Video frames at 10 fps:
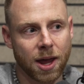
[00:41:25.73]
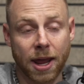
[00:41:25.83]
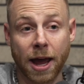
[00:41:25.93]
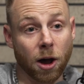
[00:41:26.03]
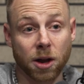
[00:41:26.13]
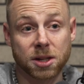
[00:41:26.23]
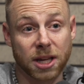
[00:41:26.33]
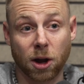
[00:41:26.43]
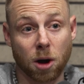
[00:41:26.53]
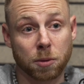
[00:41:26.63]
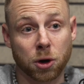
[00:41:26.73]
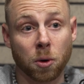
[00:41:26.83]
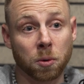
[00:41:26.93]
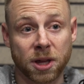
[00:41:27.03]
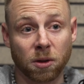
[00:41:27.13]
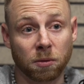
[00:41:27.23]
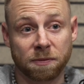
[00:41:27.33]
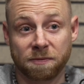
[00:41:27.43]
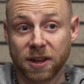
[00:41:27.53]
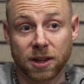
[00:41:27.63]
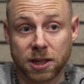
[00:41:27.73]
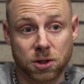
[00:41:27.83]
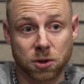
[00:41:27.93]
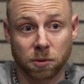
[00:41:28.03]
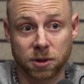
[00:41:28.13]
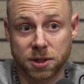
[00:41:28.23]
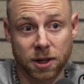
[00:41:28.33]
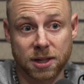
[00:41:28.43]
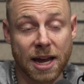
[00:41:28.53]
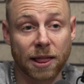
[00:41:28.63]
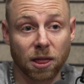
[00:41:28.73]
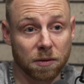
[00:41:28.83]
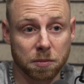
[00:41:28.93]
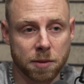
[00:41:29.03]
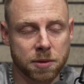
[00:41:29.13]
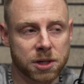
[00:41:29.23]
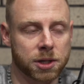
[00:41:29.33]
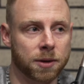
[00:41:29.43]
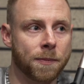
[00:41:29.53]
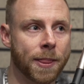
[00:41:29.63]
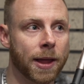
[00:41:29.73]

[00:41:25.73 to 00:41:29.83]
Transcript: And I honestly harbor no ill feelings towards it because I loved my mission.